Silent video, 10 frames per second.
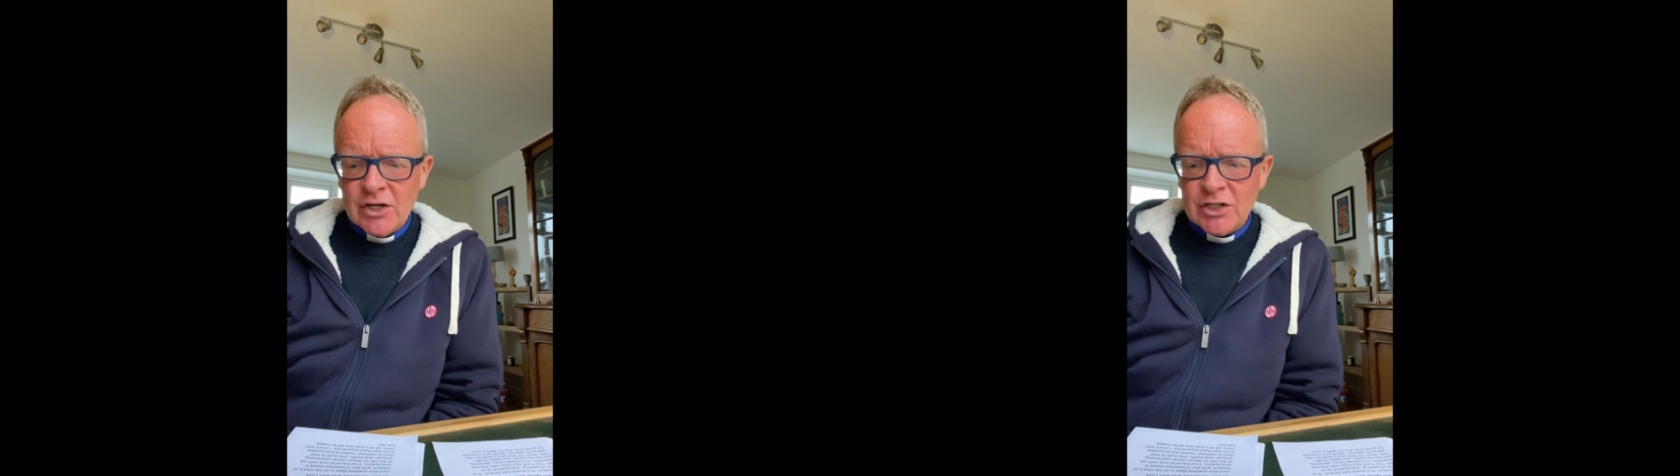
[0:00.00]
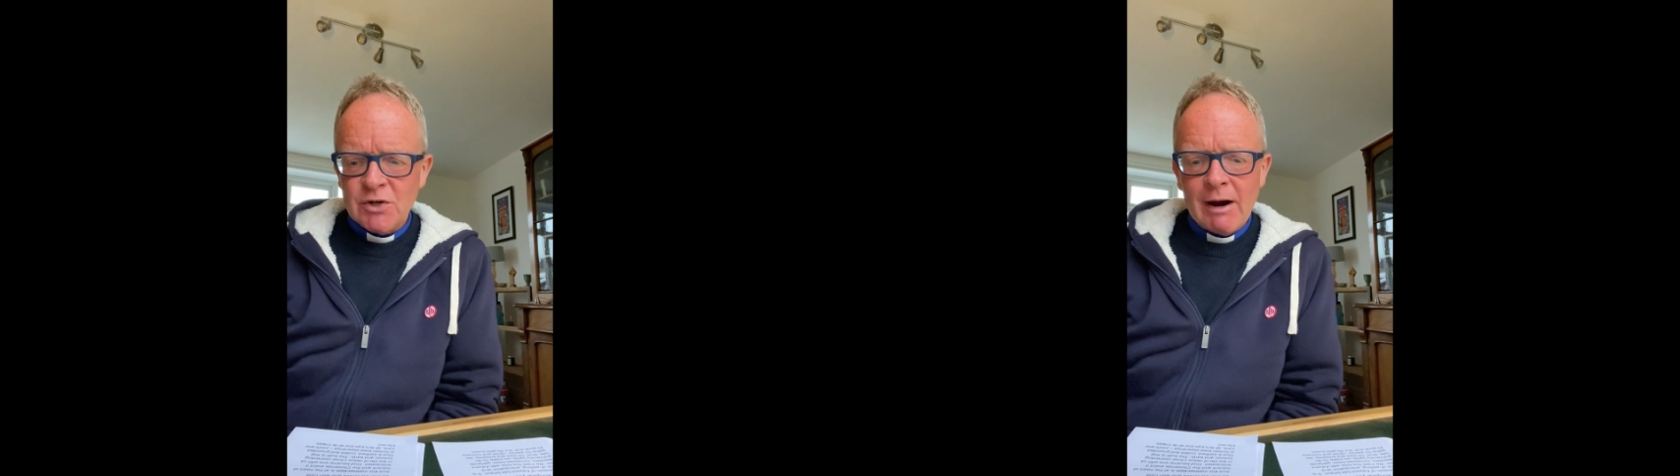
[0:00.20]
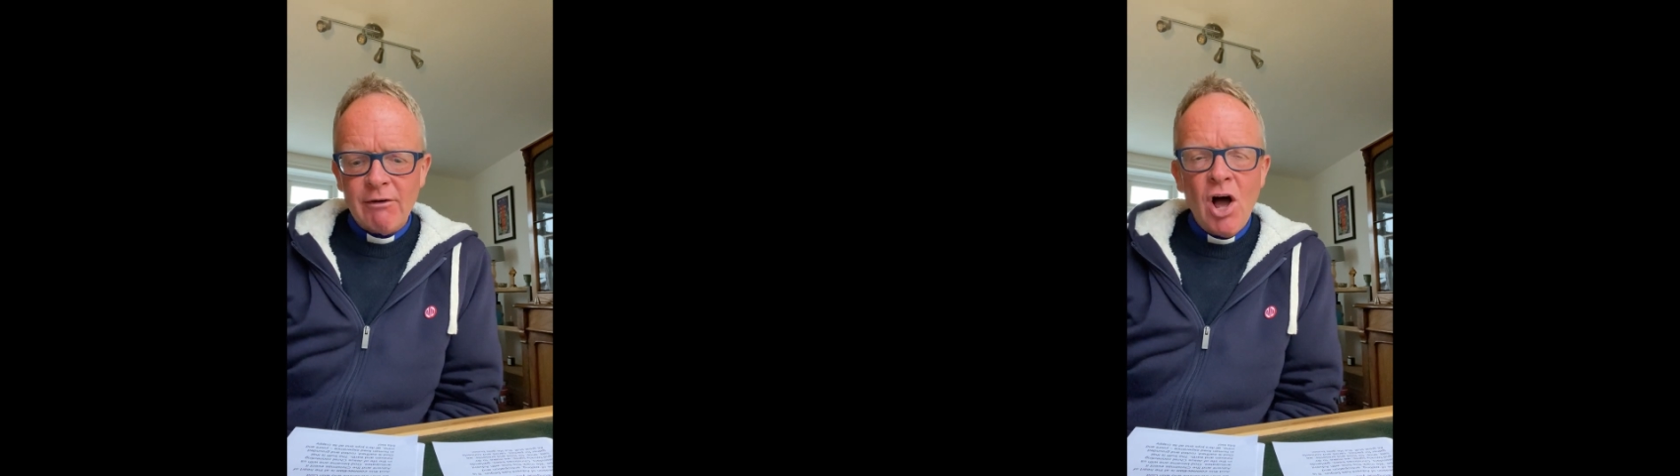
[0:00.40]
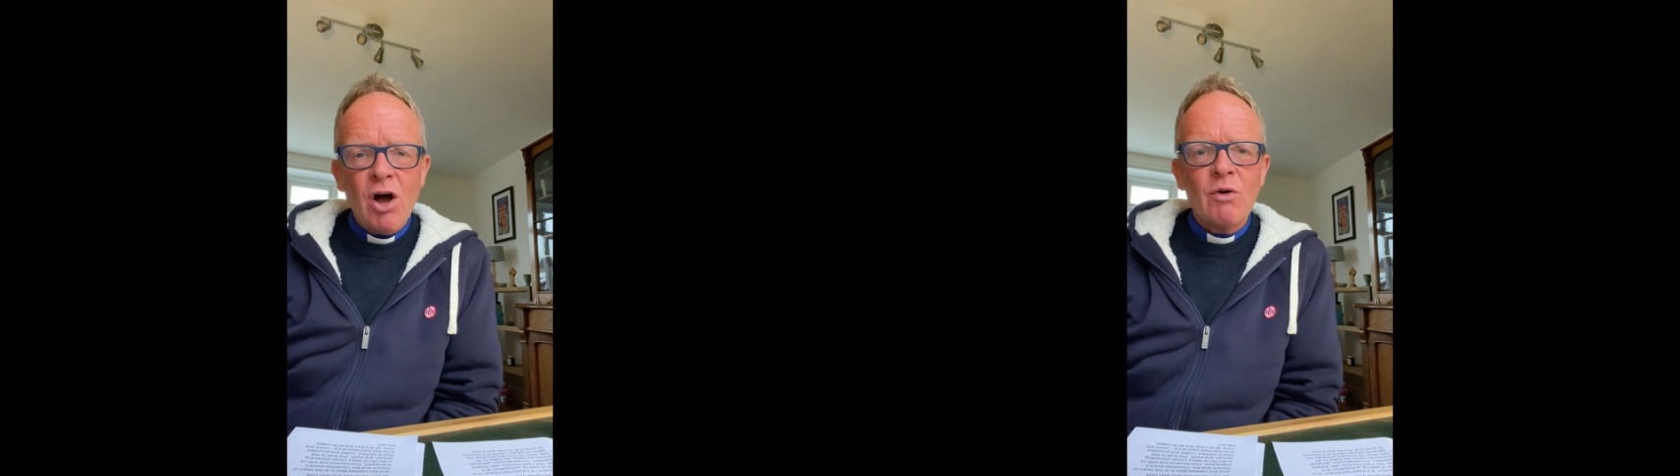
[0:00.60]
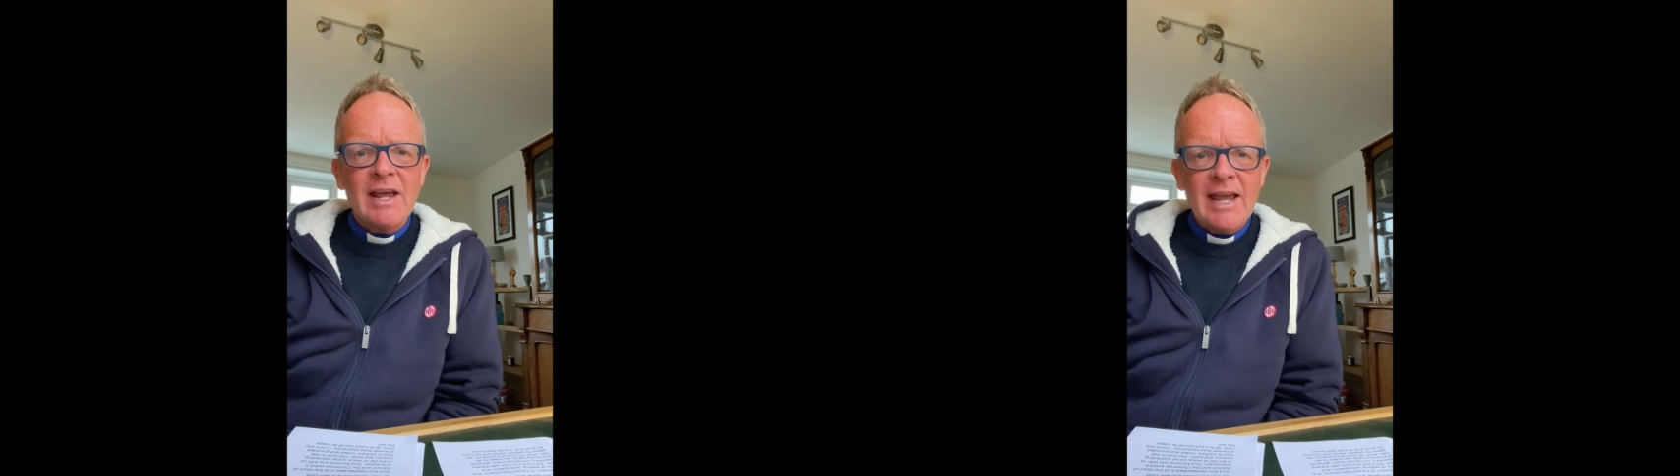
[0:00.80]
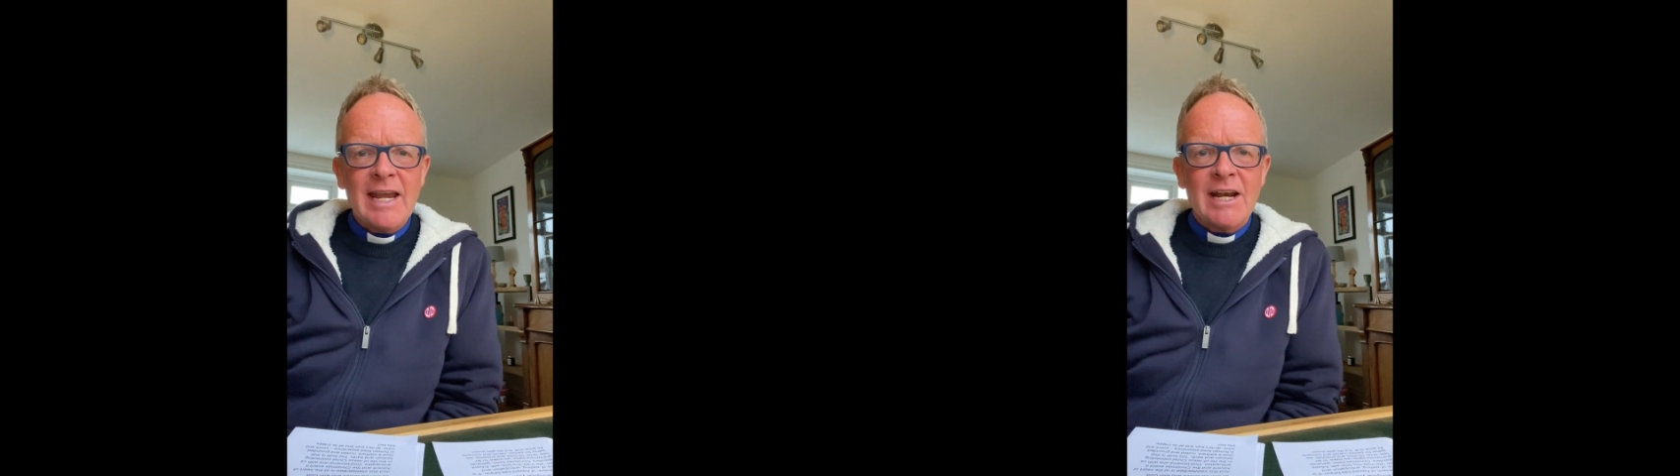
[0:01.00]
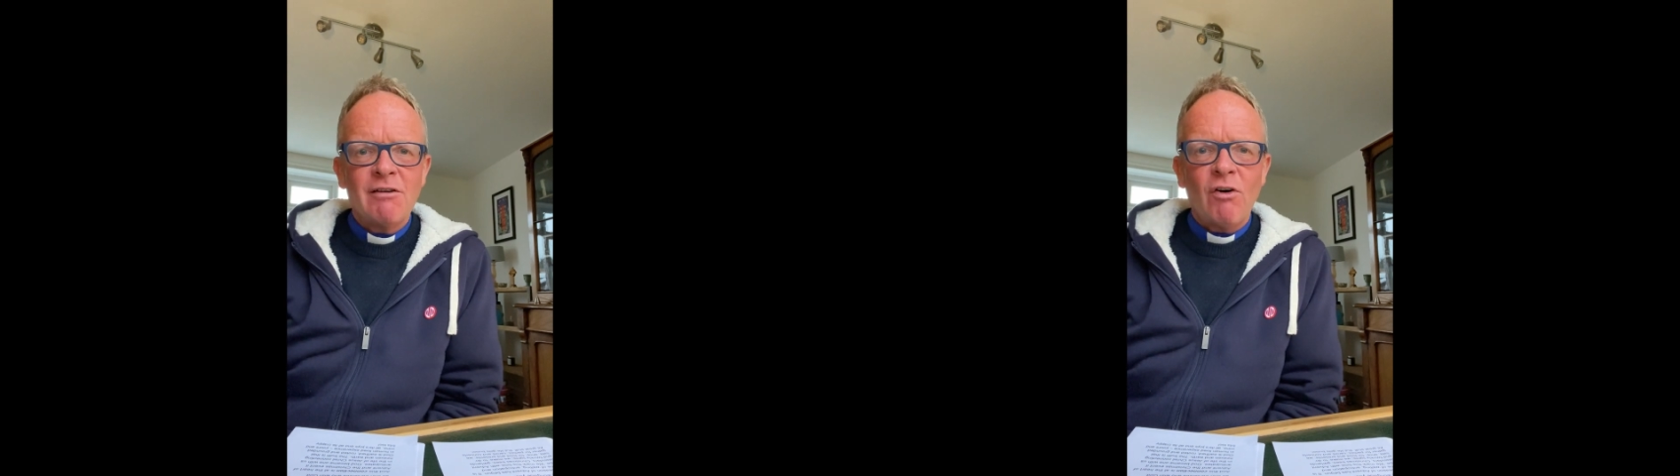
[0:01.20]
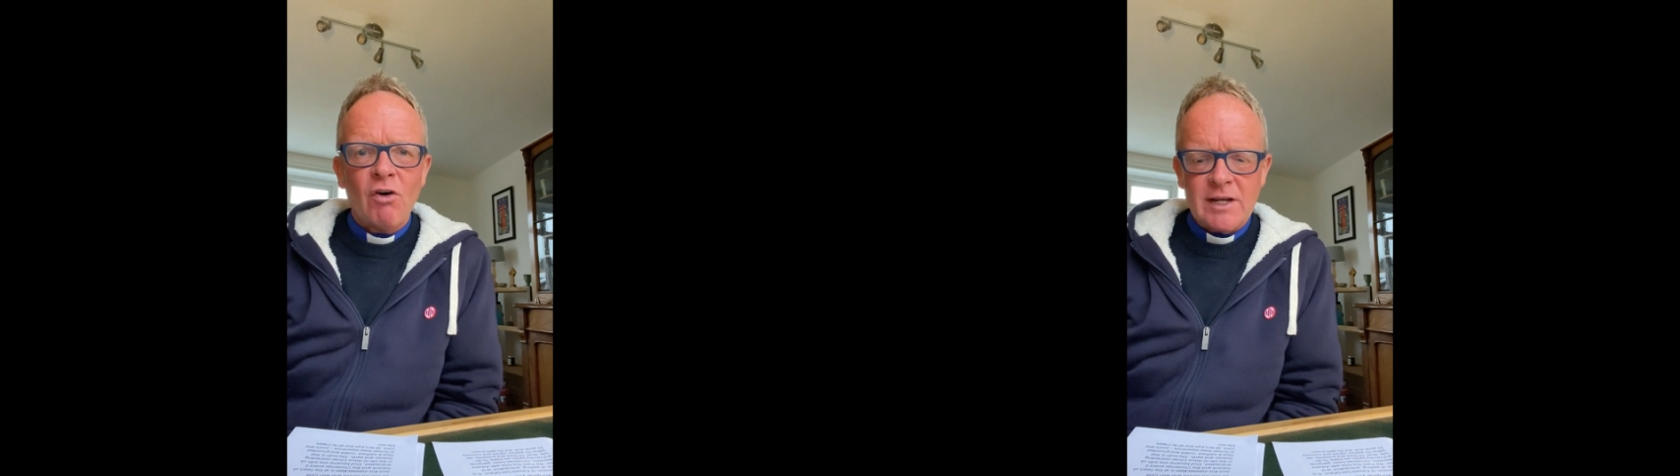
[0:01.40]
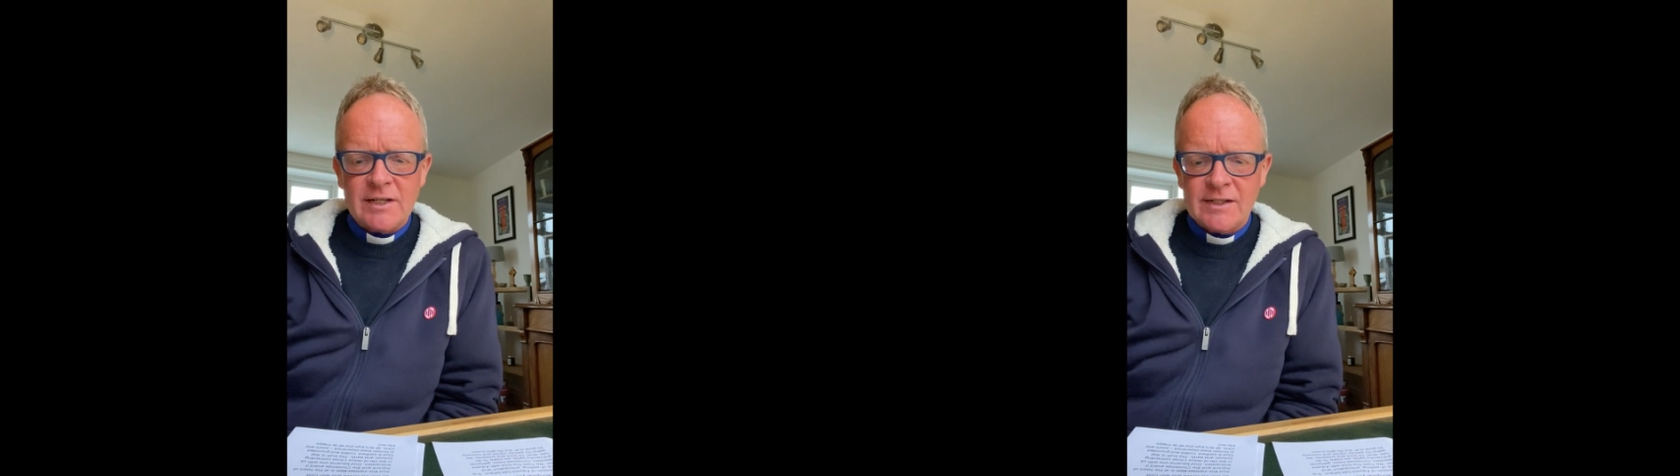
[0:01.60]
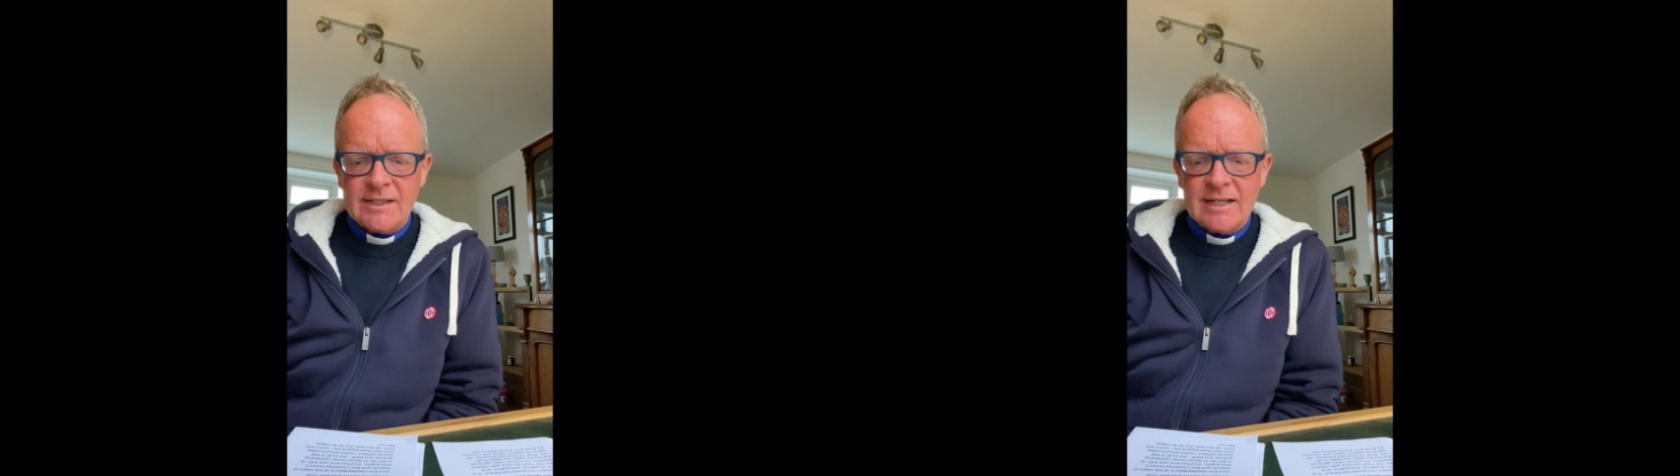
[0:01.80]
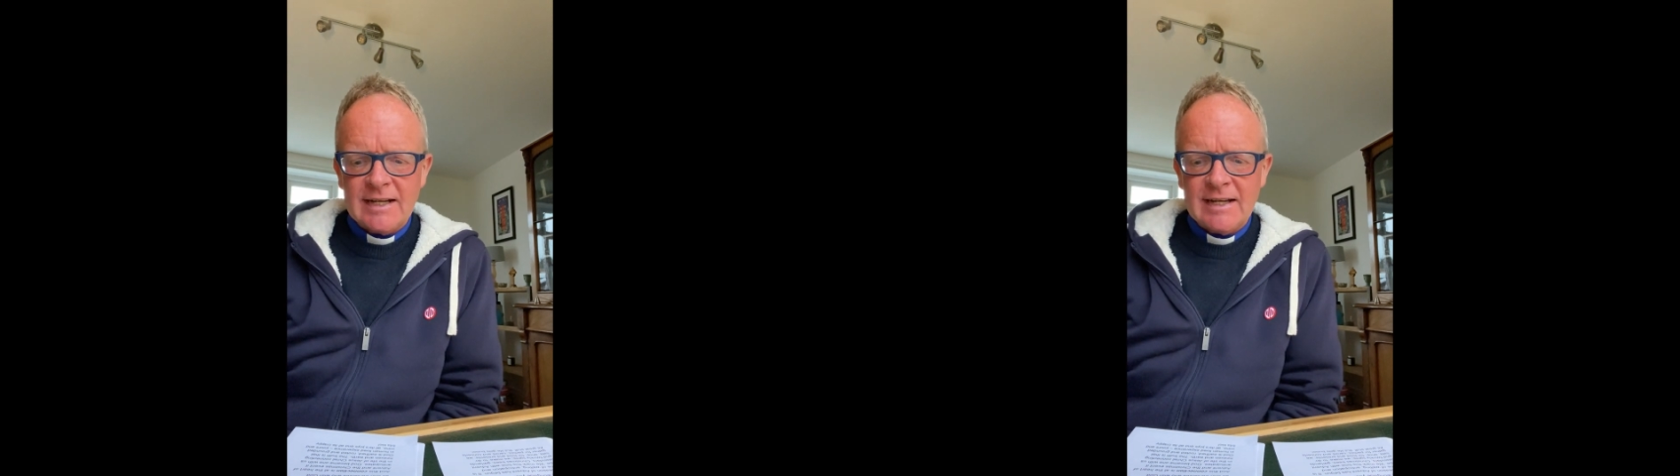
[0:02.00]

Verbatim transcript: to our own inner voice